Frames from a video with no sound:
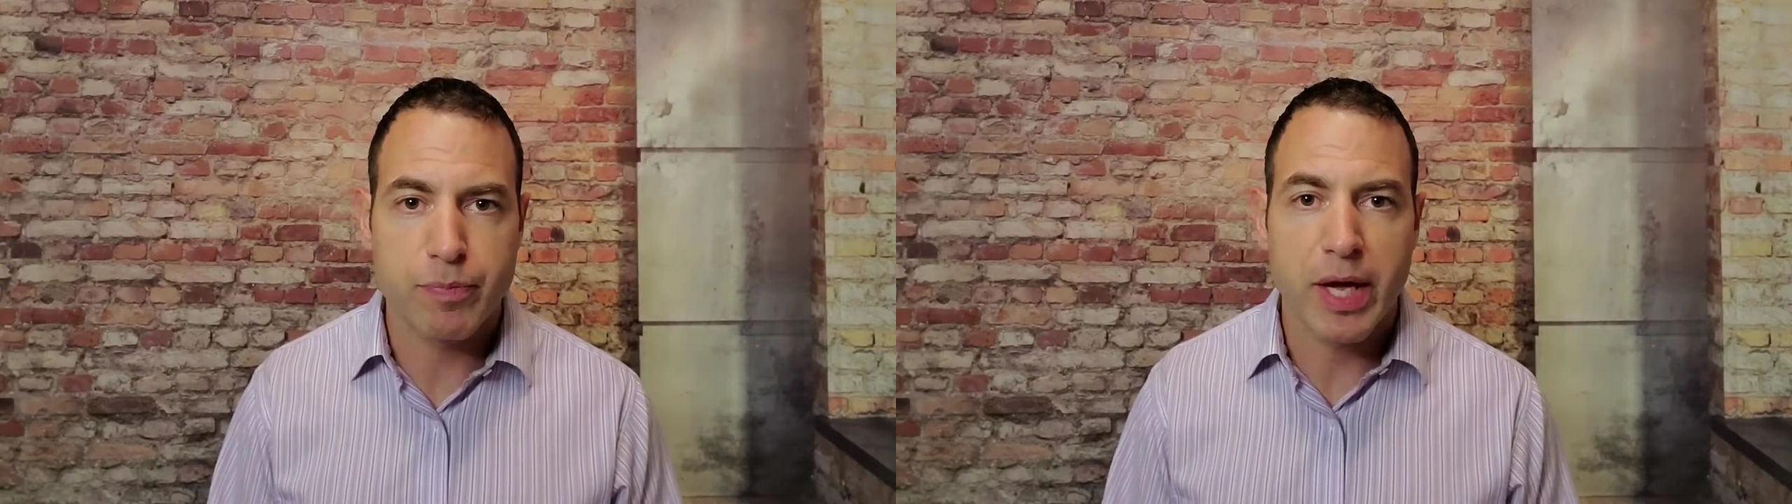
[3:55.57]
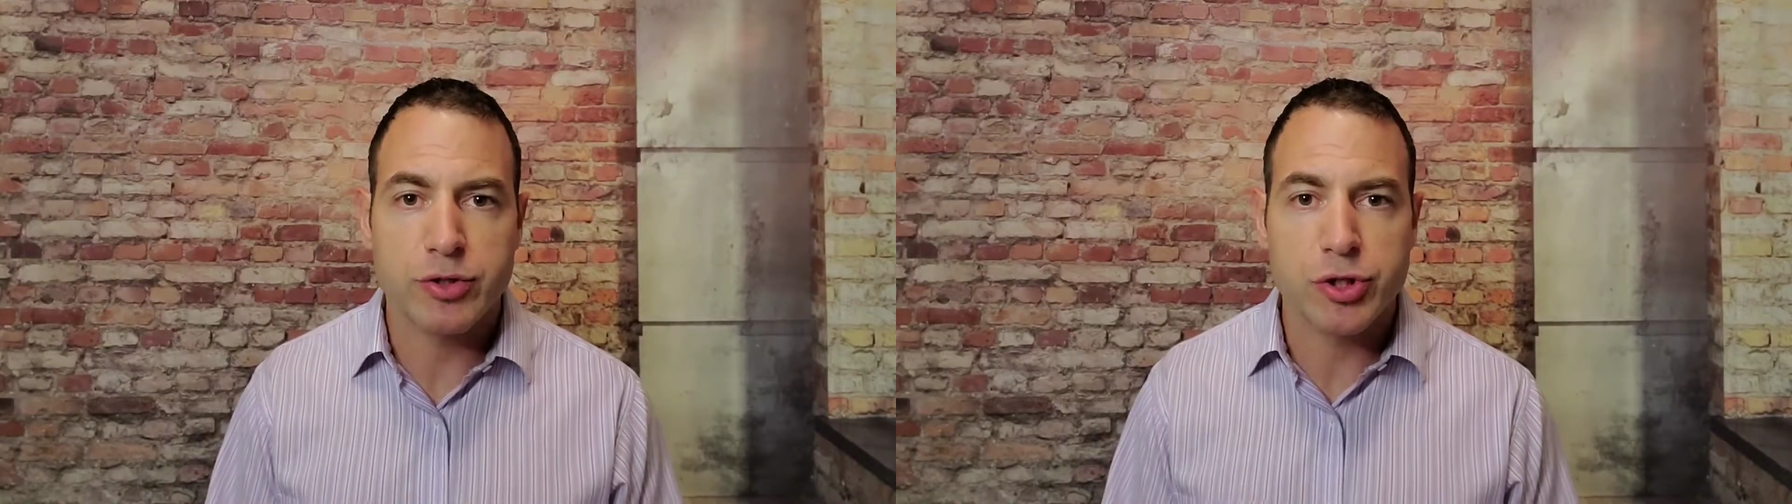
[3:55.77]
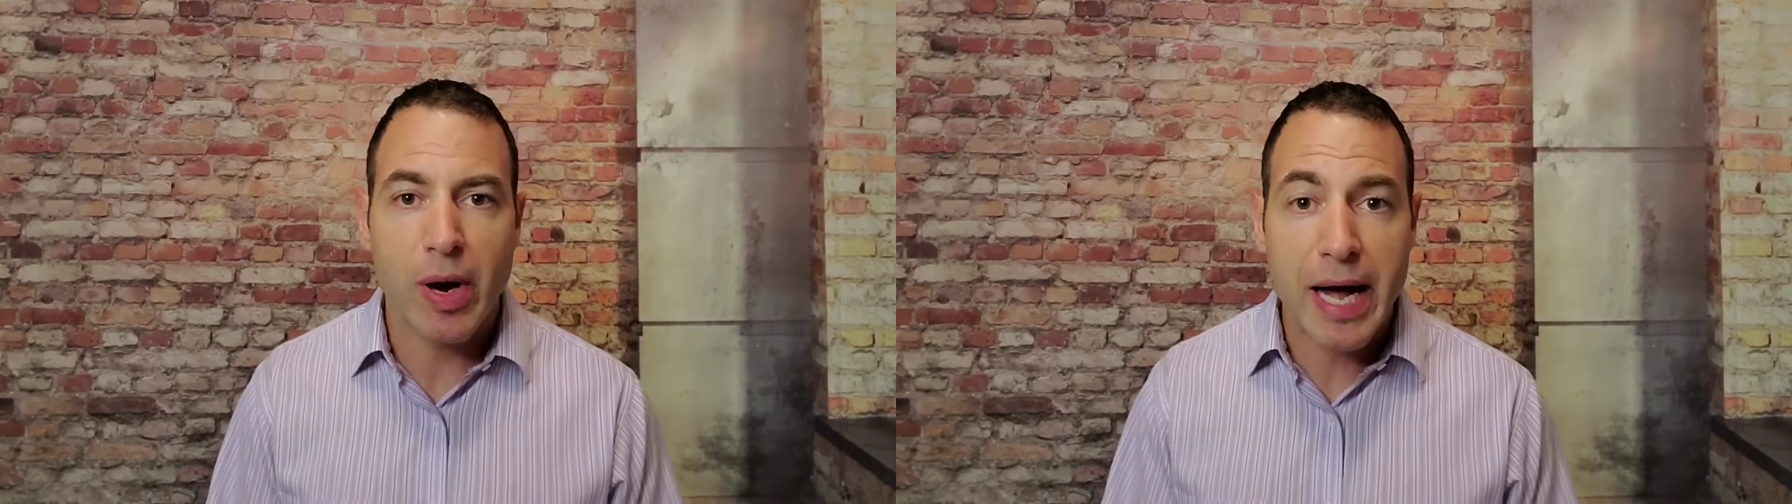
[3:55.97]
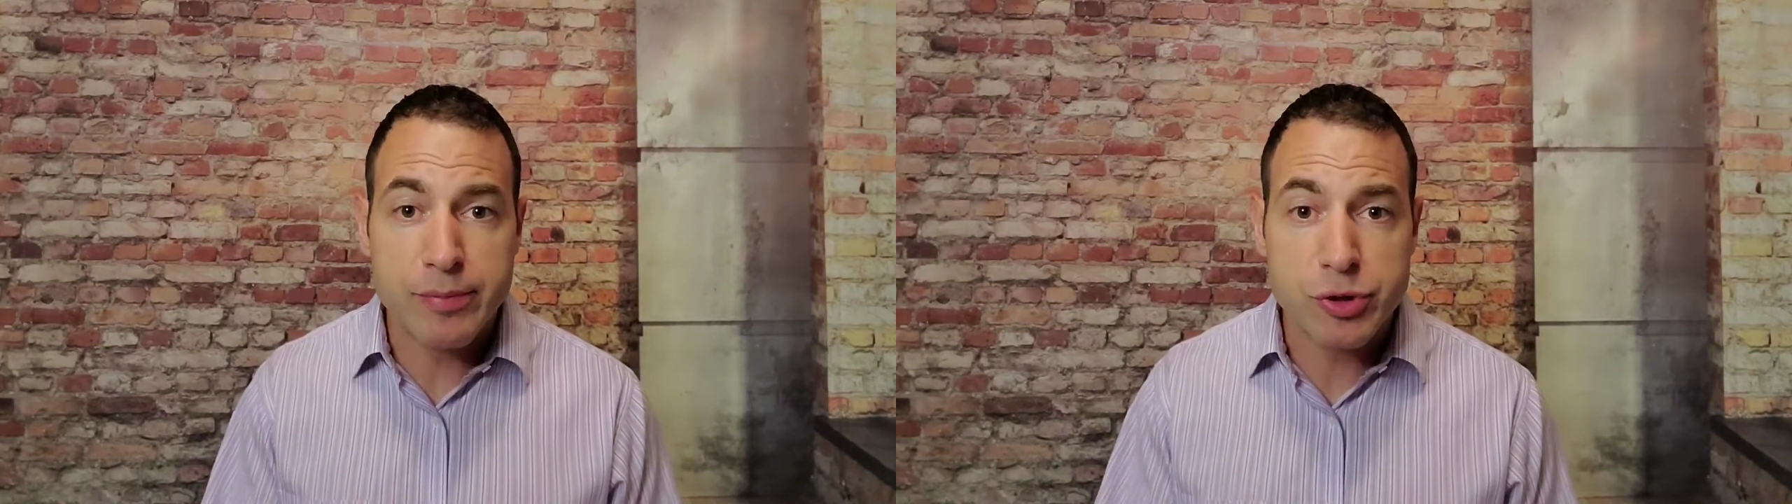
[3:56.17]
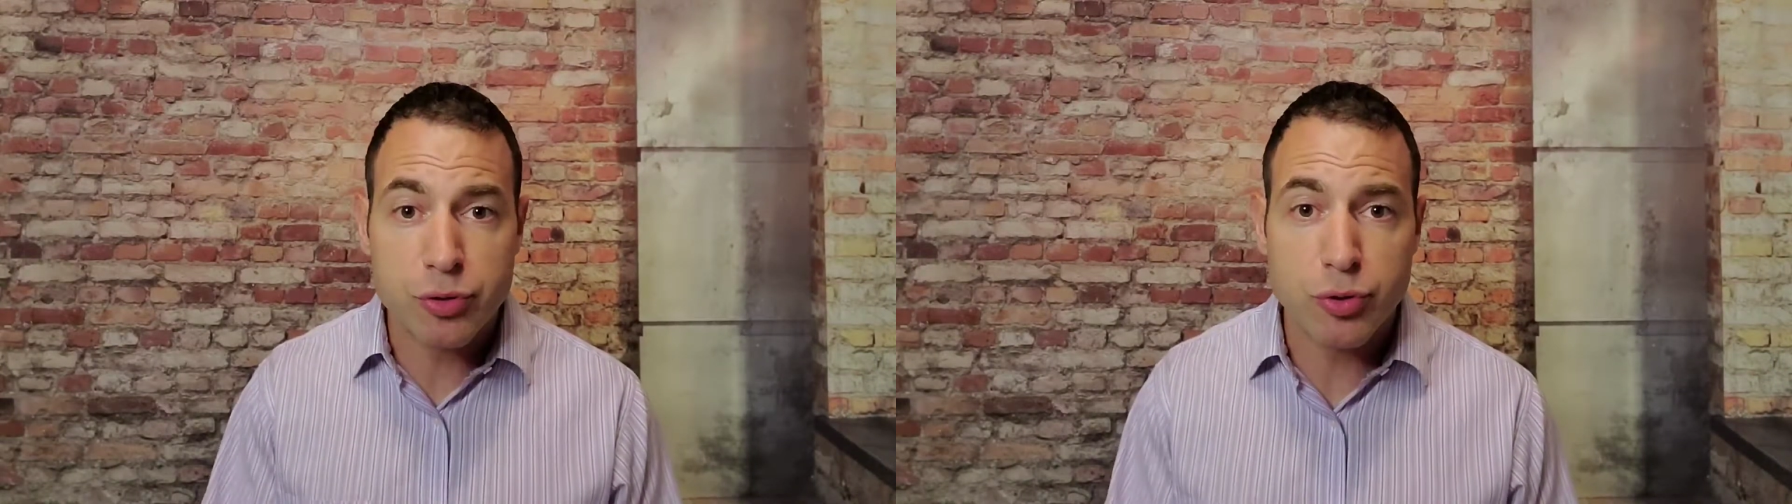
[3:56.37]
And so
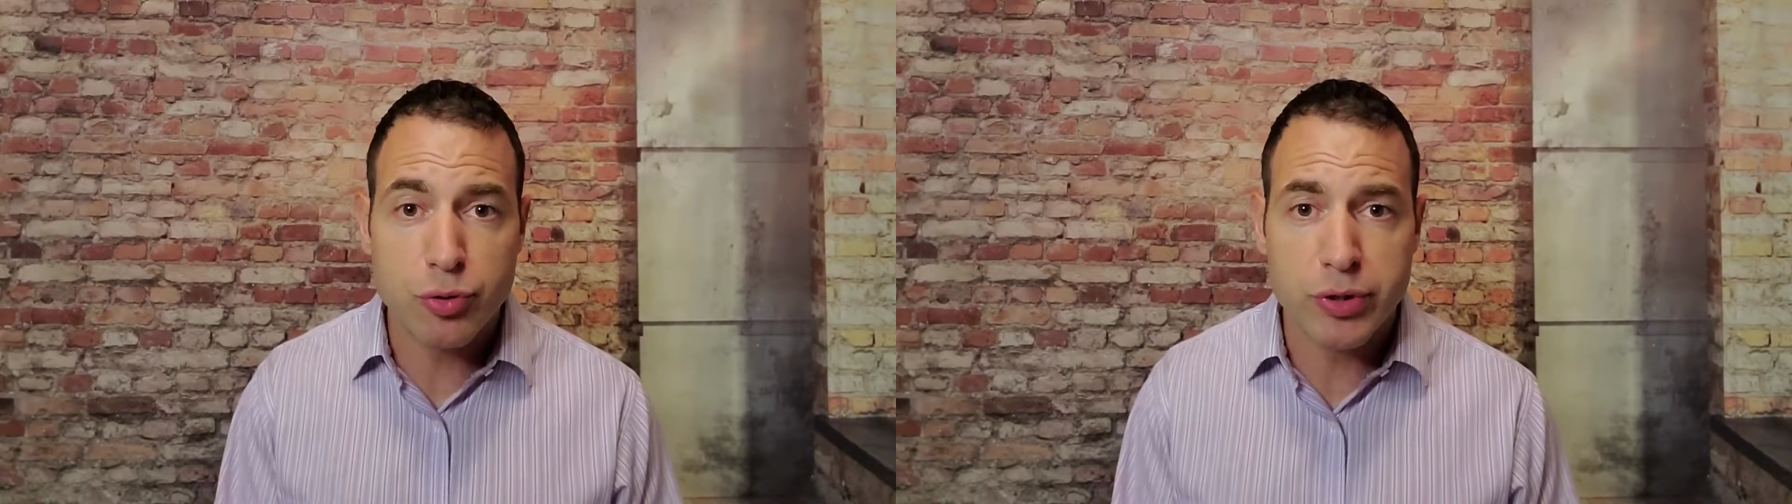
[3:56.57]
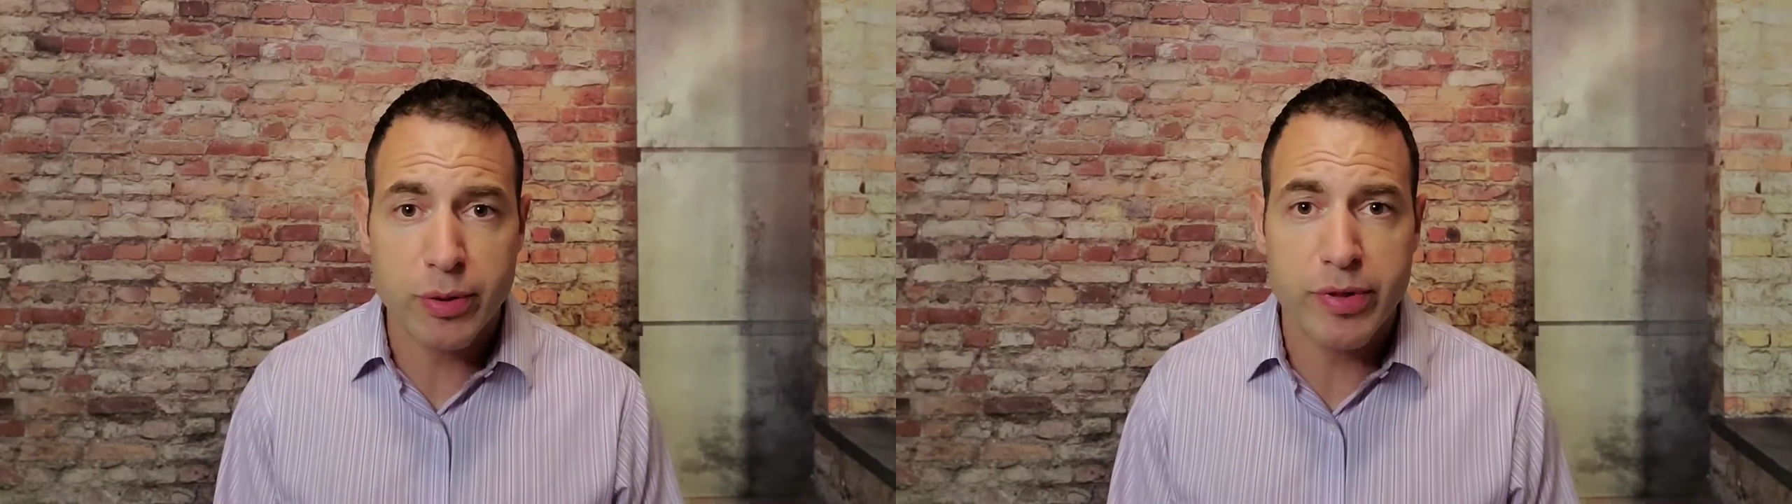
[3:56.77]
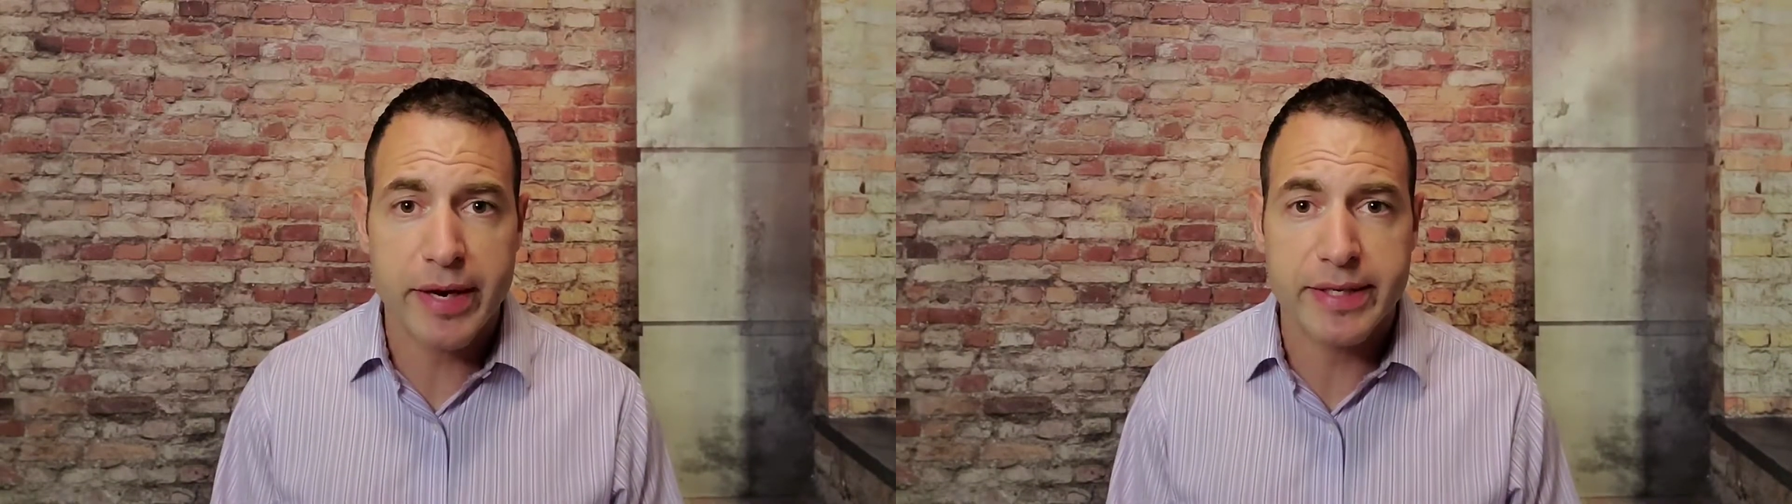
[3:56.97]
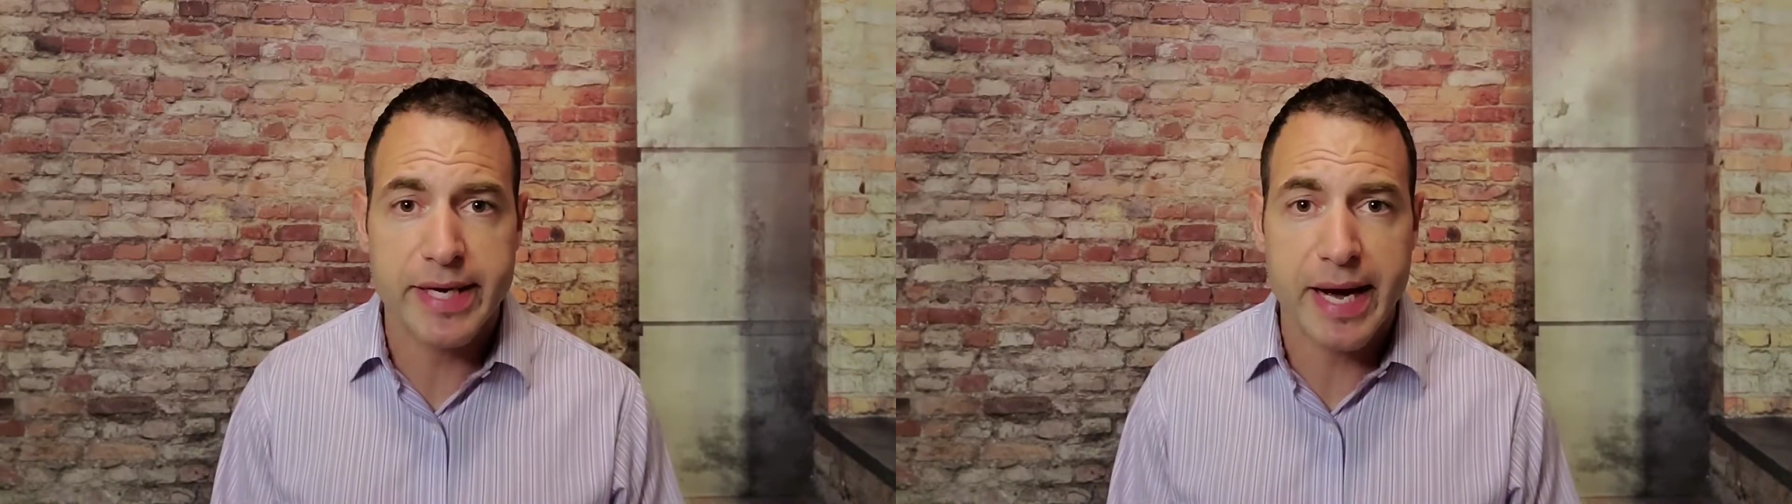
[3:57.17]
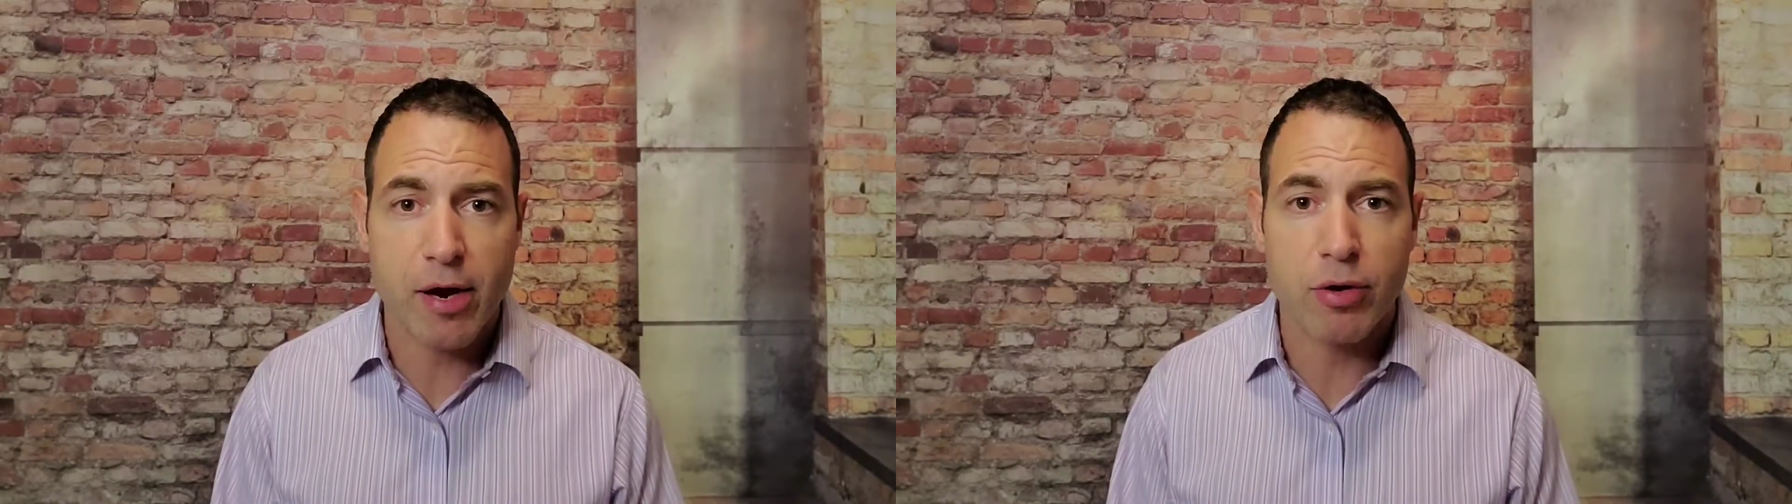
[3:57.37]
absolutely, without a
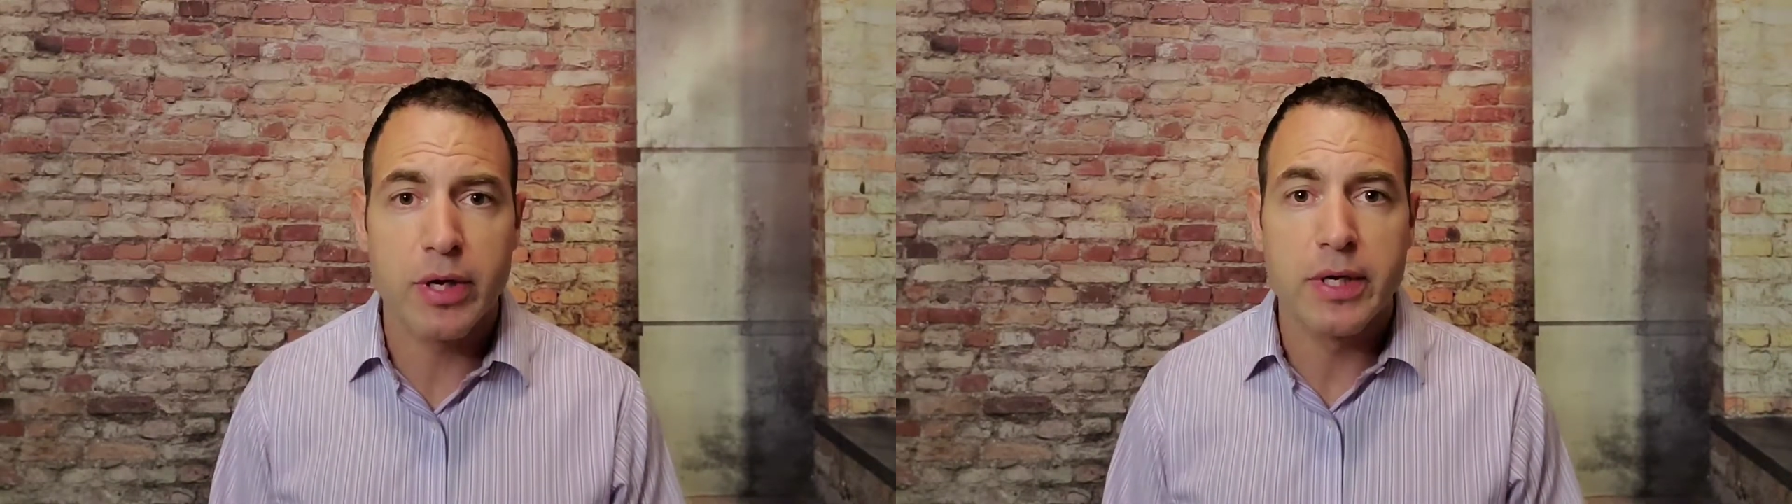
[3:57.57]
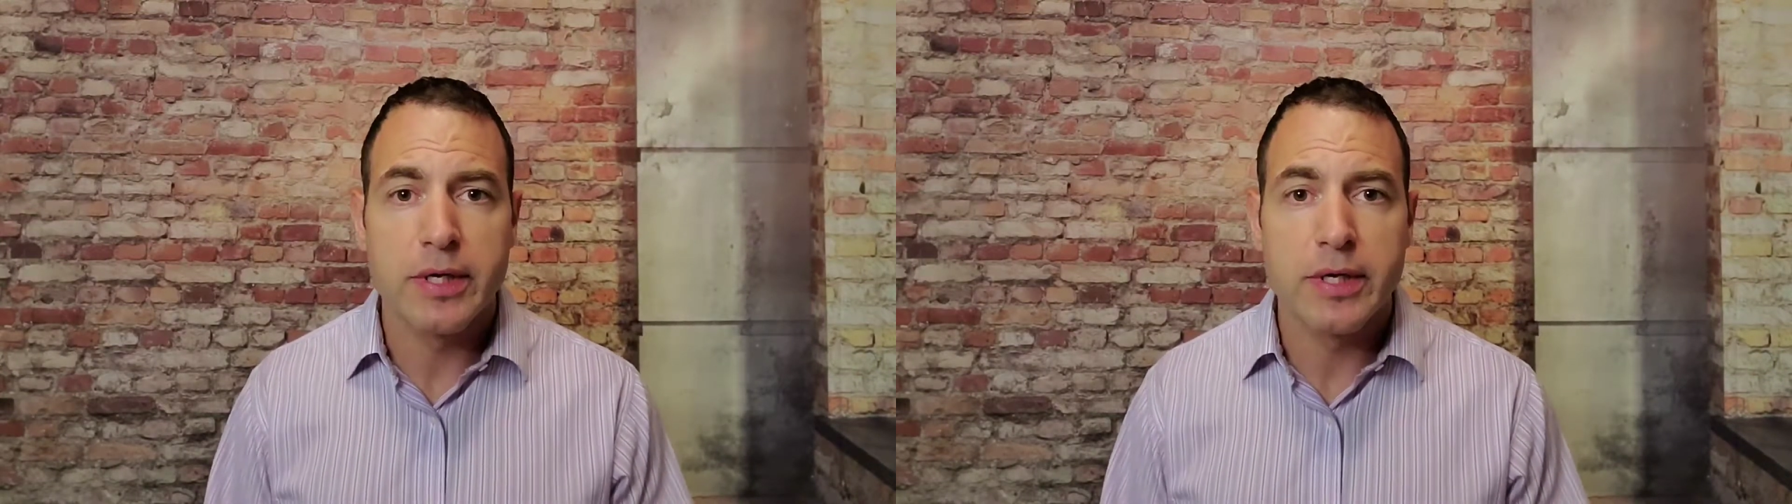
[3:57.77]
doubt,